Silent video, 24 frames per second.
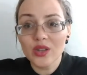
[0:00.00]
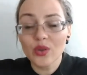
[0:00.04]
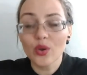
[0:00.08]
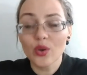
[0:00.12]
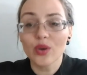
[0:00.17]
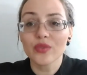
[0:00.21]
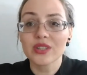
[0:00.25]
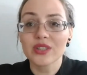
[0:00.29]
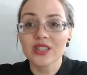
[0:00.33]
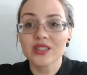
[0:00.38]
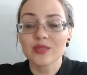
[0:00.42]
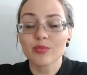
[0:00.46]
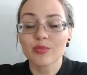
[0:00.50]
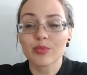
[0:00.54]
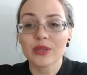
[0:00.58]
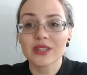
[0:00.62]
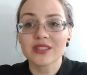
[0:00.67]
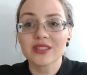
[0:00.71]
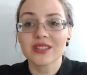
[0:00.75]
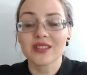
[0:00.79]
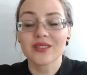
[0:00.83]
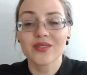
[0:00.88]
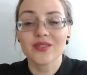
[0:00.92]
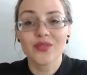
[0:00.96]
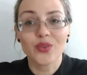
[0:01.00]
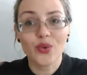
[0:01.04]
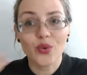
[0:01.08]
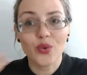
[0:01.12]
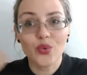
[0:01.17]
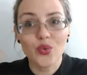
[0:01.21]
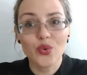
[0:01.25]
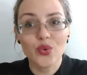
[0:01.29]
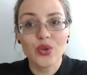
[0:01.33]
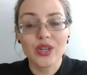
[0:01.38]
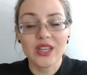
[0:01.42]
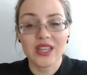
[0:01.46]
love this person for
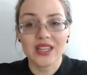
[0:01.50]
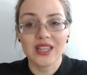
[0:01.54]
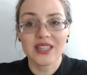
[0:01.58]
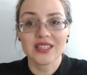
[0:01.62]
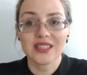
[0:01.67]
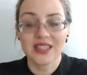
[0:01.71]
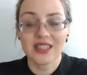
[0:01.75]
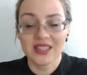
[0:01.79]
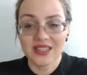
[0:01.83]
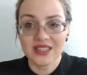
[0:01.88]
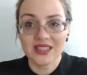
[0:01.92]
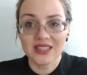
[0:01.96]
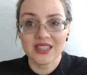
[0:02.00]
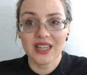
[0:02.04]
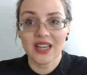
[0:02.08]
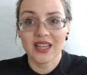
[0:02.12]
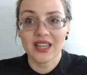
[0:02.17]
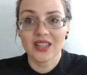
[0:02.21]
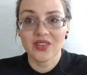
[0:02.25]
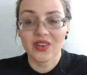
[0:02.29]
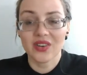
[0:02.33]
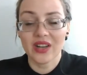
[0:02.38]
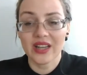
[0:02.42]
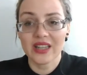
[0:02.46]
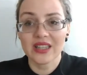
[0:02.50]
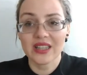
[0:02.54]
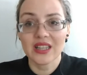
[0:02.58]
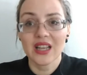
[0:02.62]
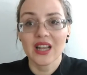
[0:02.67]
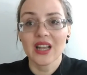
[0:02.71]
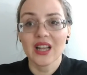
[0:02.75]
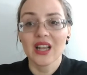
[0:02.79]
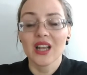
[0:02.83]
who he is inside, right?